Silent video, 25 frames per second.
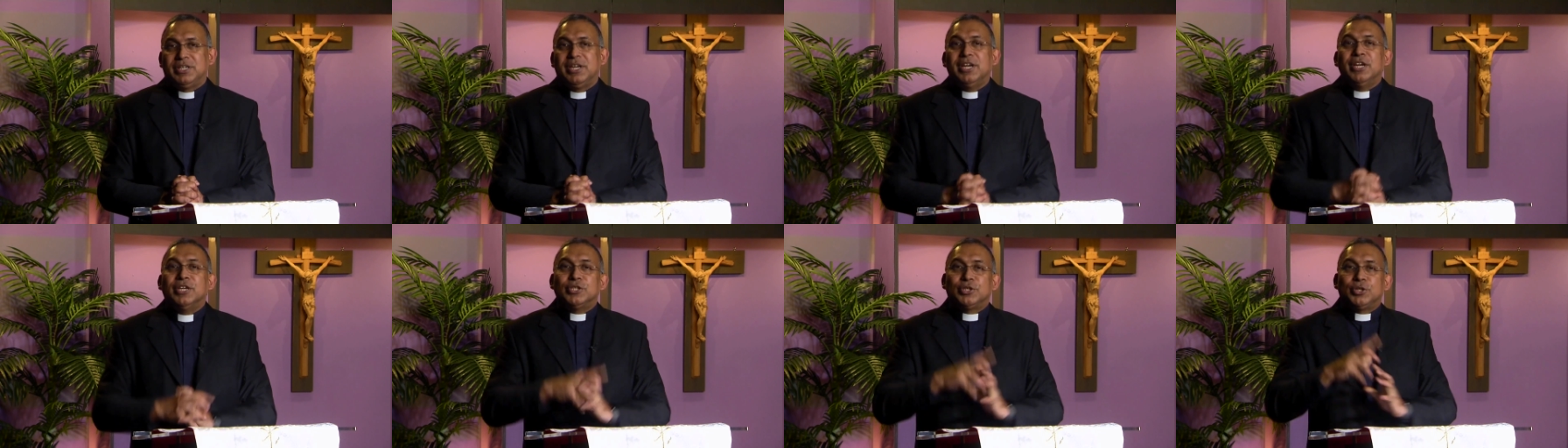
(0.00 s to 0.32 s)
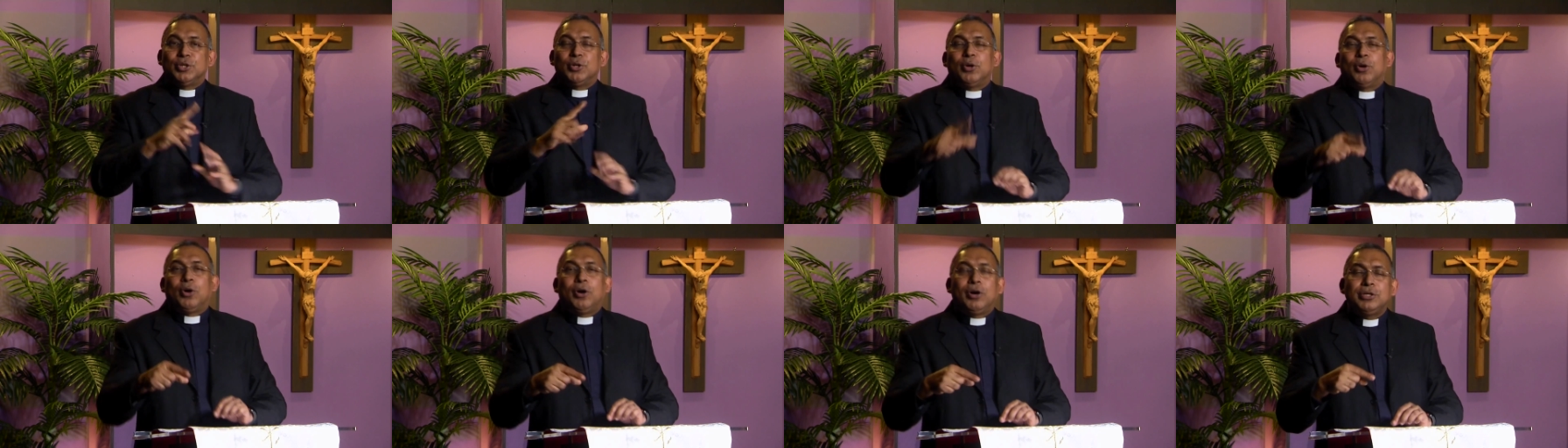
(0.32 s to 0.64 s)
so
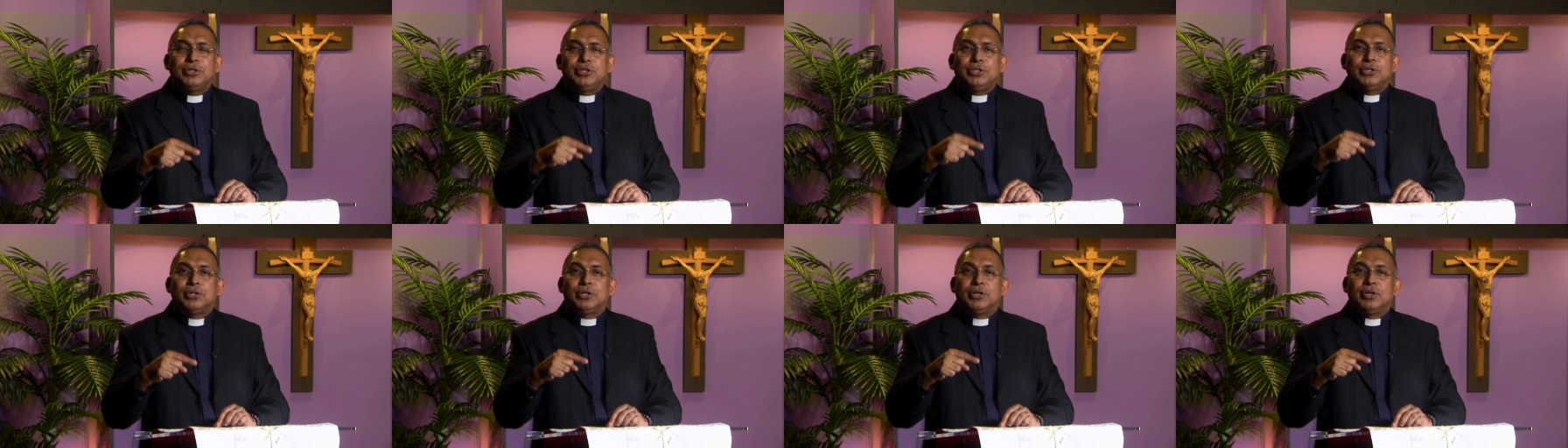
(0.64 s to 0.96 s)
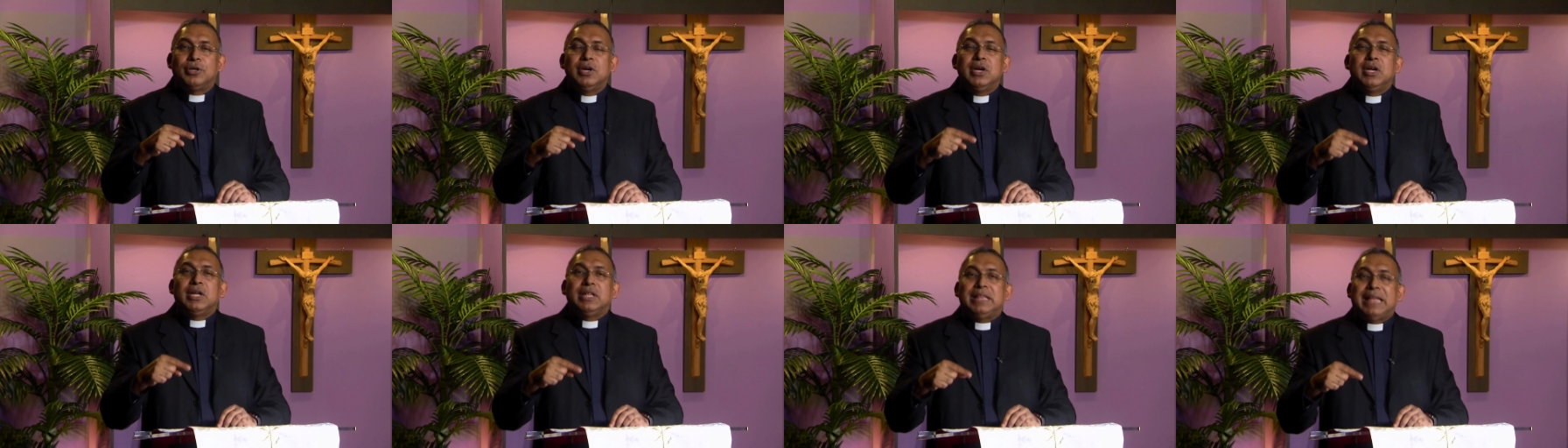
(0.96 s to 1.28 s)
also
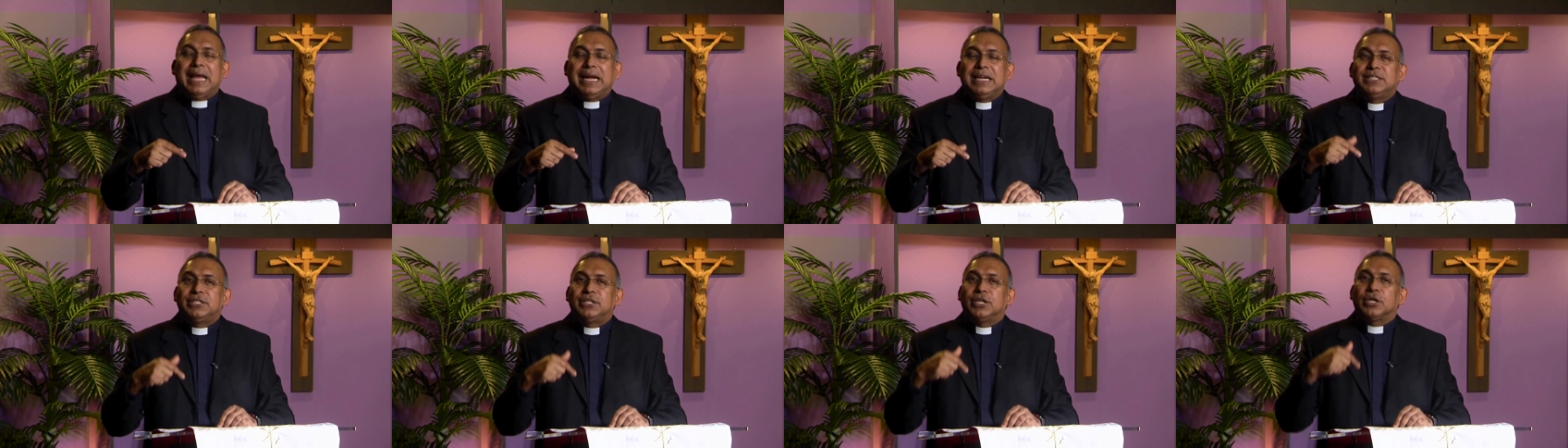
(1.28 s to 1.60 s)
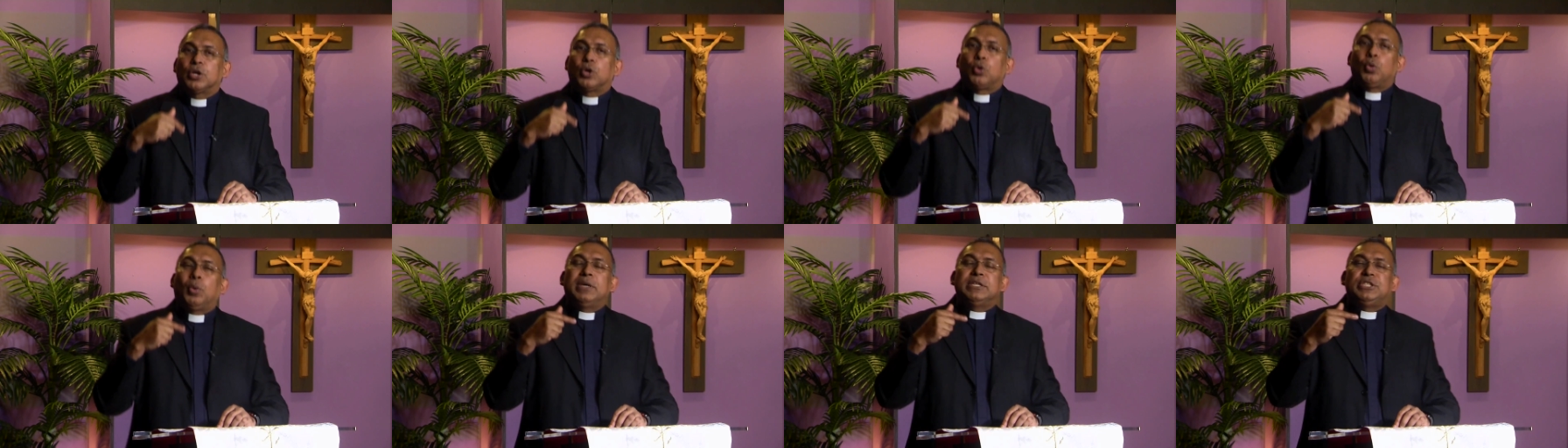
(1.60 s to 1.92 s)
that's a
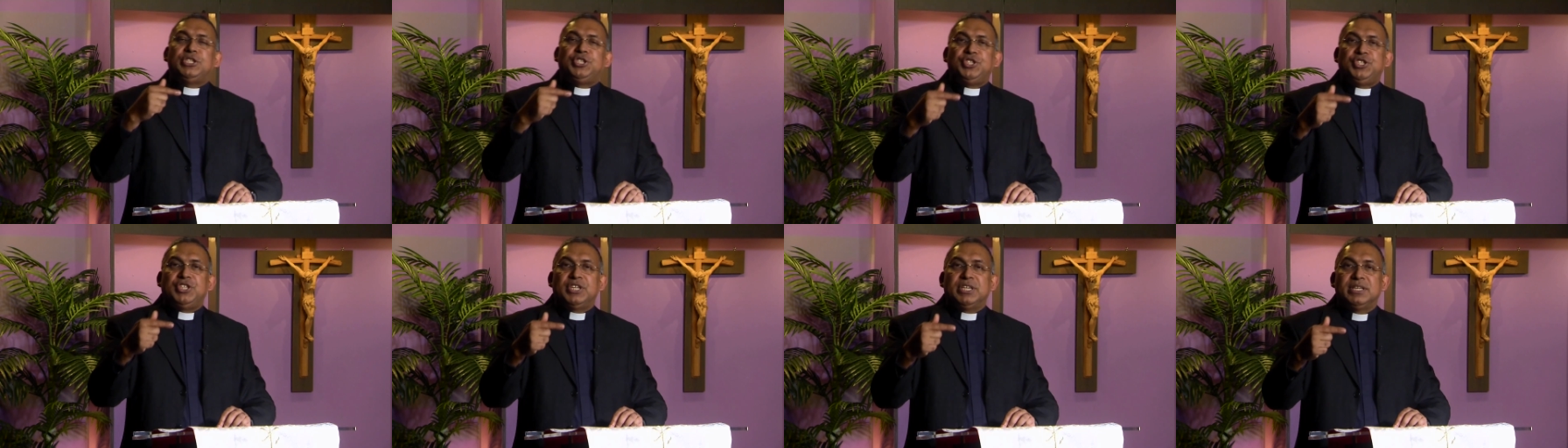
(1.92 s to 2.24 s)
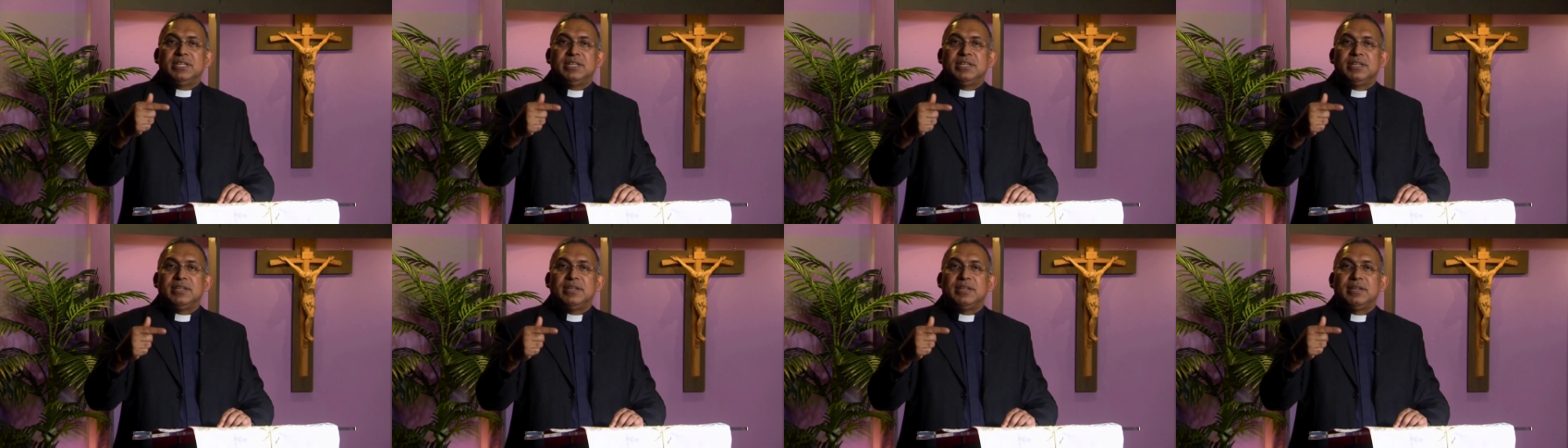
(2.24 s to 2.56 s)
question.
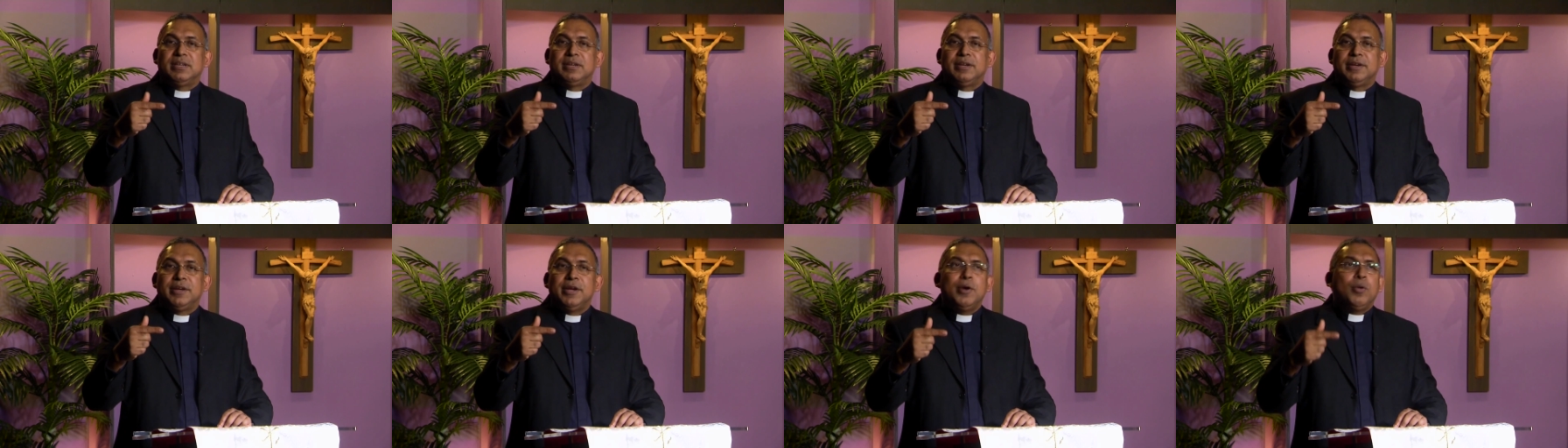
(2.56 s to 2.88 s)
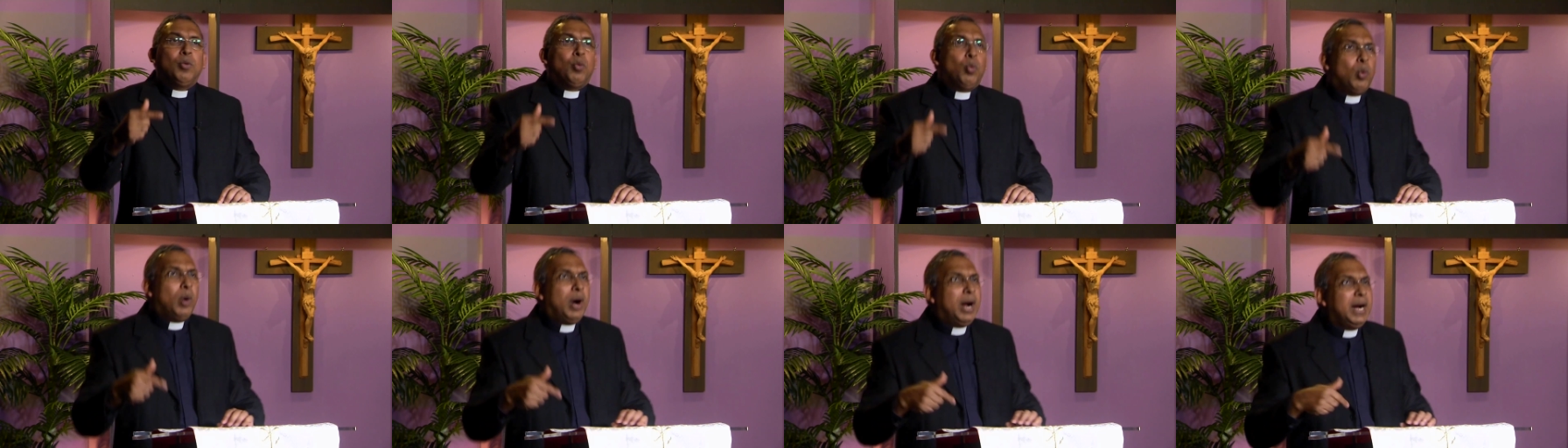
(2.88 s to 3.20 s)

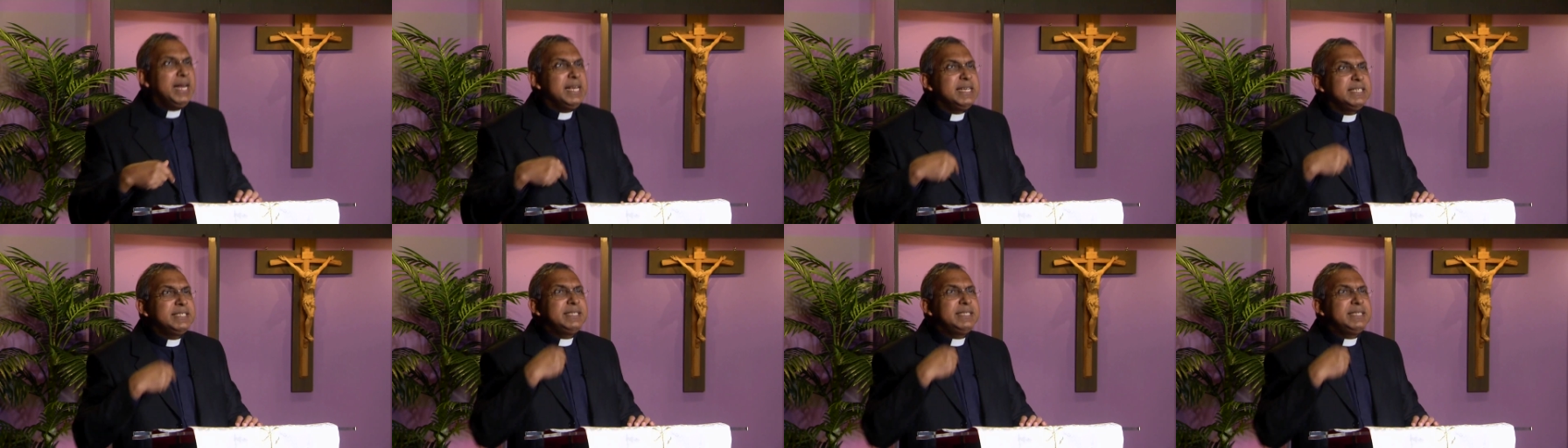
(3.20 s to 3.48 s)
What is